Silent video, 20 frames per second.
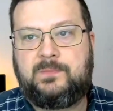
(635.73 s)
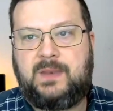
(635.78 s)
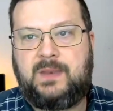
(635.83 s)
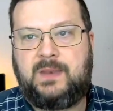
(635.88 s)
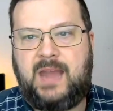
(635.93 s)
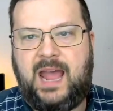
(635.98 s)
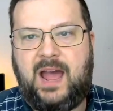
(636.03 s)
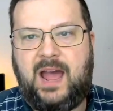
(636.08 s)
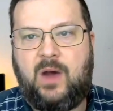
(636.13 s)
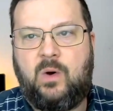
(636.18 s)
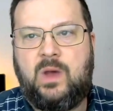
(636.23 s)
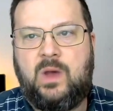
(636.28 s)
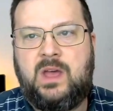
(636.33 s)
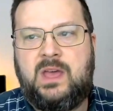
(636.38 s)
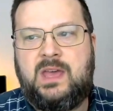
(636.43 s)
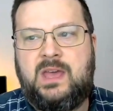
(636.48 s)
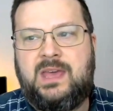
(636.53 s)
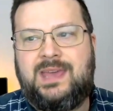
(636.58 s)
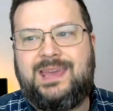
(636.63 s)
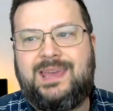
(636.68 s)
Now,
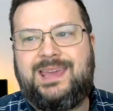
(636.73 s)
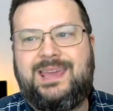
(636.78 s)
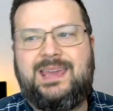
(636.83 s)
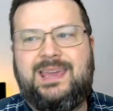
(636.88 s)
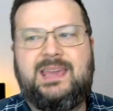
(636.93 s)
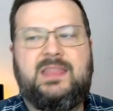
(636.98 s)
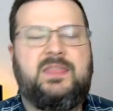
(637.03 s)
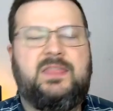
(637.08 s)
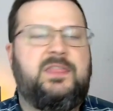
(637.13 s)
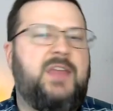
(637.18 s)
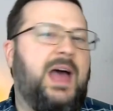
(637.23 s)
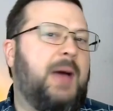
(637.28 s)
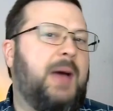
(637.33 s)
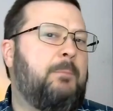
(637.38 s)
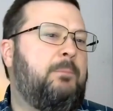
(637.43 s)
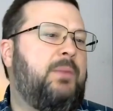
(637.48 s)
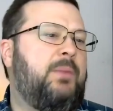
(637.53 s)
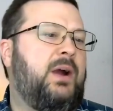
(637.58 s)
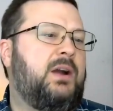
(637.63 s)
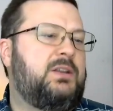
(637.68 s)
in
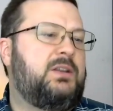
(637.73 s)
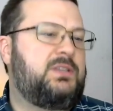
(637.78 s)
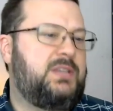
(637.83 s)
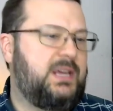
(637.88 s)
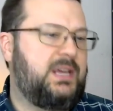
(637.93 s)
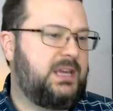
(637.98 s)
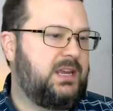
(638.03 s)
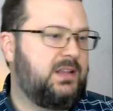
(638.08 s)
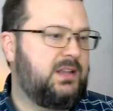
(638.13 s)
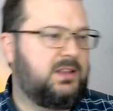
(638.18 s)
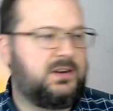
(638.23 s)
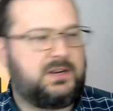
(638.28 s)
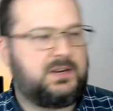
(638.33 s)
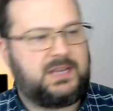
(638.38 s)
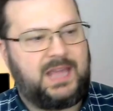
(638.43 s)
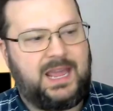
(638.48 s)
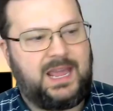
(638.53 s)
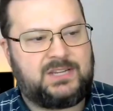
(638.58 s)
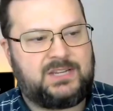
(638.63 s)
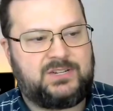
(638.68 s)
that particular
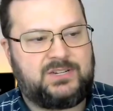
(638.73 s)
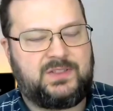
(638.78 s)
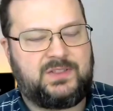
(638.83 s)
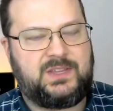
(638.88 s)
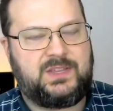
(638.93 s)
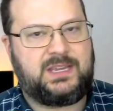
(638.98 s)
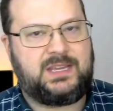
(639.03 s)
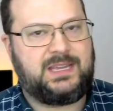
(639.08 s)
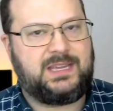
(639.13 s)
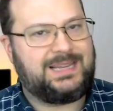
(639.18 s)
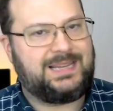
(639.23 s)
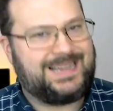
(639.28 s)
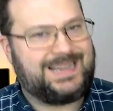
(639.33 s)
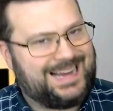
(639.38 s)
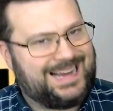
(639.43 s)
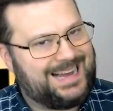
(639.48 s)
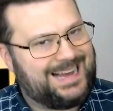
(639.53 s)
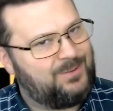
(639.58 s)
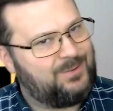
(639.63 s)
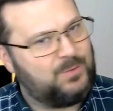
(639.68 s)
case, you're thinking,
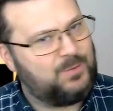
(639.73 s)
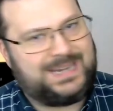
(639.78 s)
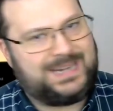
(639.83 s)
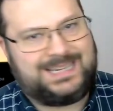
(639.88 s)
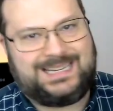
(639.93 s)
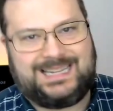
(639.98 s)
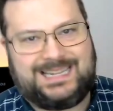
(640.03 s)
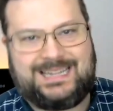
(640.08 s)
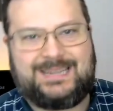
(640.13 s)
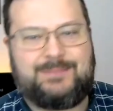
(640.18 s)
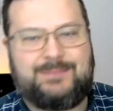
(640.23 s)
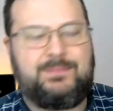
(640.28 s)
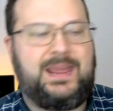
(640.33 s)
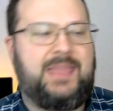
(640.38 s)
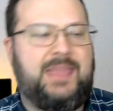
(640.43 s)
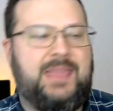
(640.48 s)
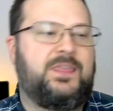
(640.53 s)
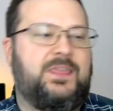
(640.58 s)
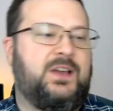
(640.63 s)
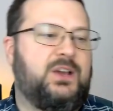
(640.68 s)
we didn't
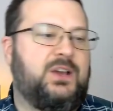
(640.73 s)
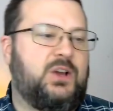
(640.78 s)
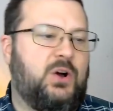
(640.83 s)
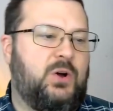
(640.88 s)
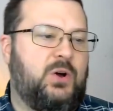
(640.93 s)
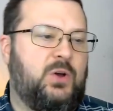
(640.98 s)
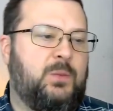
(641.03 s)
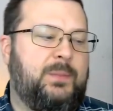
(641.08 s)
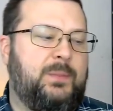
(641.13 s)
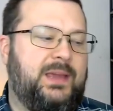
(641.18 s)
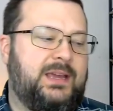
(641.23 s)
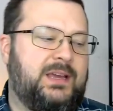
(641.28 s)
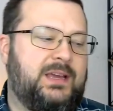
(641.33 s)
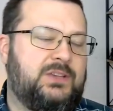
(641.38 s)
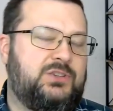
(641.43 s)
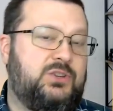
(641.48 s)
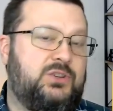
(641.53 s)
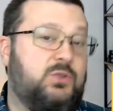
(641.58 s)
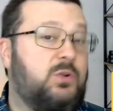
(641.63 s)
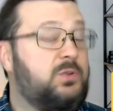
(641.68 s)
meet the goal
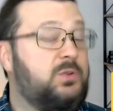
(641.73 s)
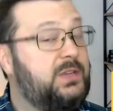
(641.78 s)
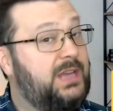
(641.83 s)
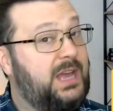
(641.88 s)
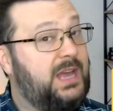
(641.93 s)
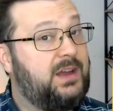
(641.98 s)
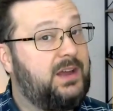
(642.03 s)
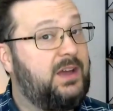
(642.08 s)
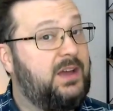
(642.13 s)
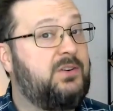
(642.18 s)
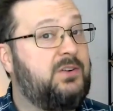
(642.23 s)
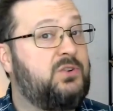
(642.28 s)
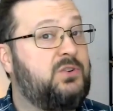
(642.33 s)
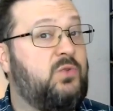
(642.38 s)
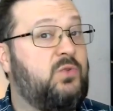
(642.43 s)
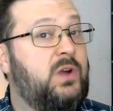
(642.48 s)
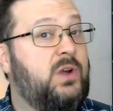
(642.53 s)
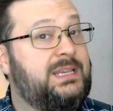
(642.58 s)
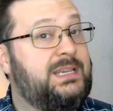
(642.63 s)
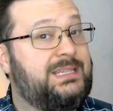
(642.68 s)
because you only had
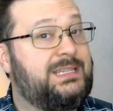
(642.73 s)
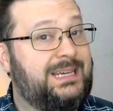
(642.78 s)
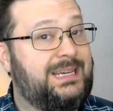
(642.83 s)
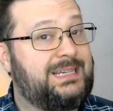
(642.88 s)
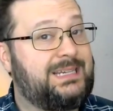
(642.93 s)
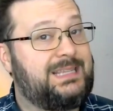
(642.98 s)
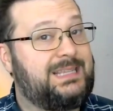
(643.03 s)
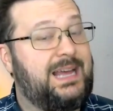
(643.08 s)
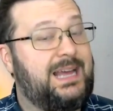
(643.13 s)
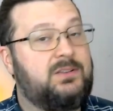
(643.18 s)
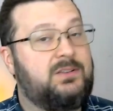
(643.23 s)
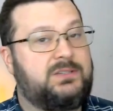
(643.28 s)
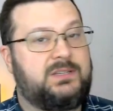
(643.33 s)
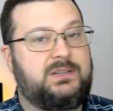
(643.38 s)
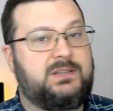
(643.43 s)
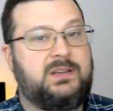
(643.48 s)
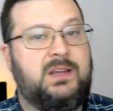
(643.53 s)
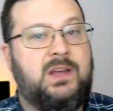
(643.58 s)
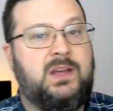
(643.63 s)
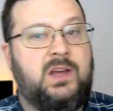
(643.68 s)

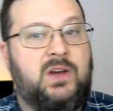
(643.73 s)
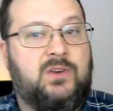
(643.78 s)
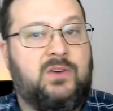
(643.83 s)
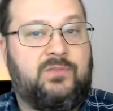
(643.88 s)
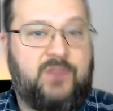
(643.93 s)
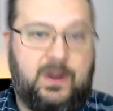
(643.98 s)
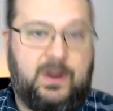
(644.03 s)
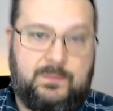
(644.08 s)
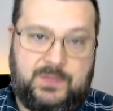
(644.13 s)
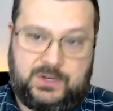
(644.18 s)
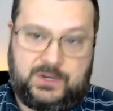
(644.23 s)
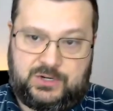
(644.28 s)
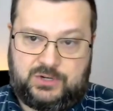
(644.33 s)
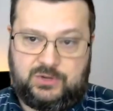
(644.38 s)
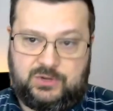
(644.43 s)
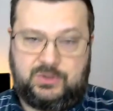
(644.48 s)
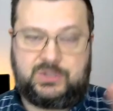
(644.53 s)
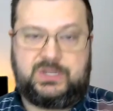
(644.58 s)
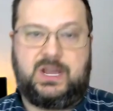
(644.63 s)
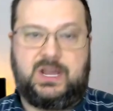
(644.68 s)
126,000 from the
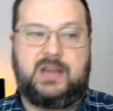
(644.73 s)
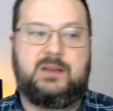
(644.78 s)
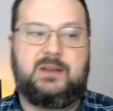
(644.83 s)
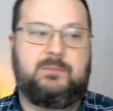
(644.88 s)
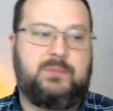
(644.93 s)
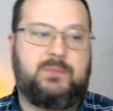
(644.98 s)
two sign up